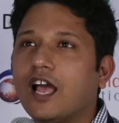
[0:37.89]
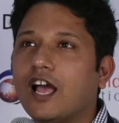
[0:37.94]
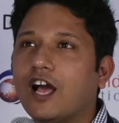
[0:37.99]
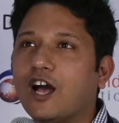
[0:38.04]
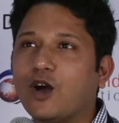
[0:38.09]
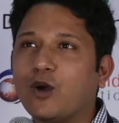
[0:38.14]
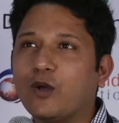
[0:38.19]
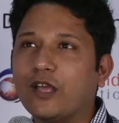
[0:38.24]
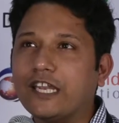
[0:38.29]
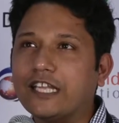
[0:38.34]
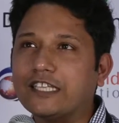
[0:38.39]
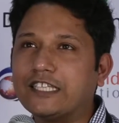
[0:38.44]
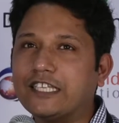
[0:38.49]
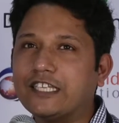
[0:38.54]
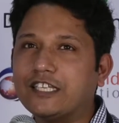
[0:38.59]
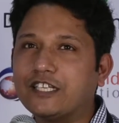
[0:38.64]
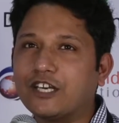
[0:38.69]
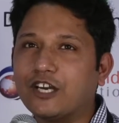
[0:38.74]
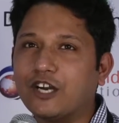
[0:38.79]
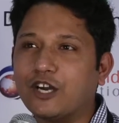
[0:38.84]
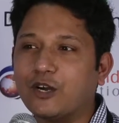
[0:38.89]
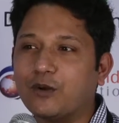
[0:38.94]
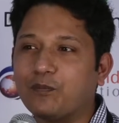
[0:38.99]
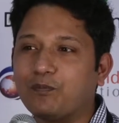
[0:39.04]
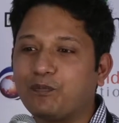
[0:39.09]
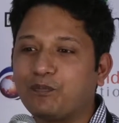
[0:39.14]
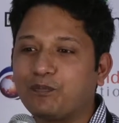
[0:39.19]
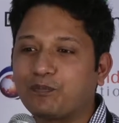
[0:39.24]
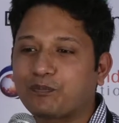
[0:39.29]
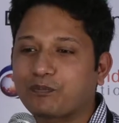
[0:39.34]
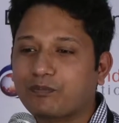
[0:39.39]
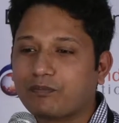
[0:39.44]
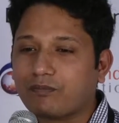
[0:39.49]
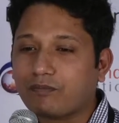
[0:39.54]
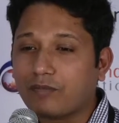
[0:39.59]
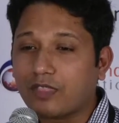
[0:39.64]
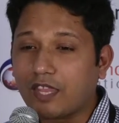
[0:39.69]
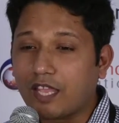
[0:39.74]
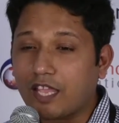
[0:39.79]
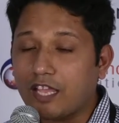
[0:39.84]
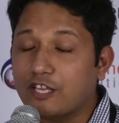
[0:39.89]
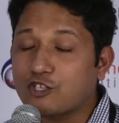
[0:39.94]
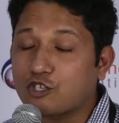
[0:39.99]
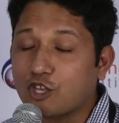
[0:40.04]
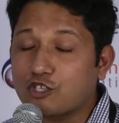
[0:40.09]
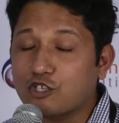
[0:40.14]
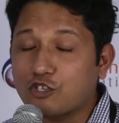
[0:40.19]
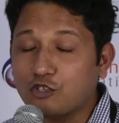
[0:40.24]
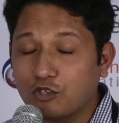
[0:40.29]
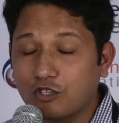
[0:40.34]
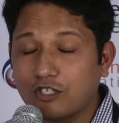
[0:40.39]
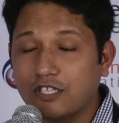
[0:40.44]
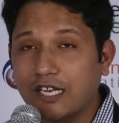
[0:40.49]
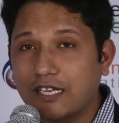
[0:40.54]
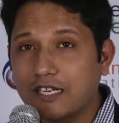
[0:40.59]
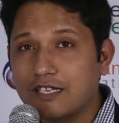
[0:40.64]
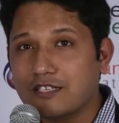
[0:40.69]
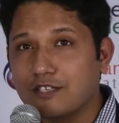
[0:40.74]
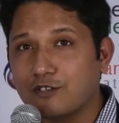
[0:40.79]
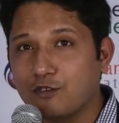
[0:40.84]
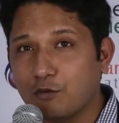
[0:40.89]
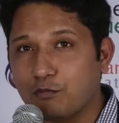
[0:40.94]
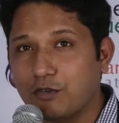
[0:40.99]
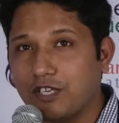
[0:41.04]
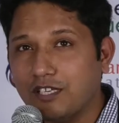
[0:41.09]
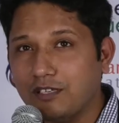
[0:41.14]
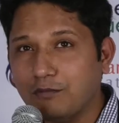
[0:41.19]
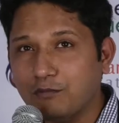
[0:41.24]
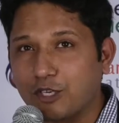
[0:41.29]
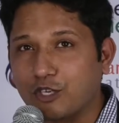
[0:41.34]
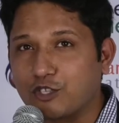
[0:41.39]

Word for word: Uh, and I think uh, it's also good that it's in Hubli,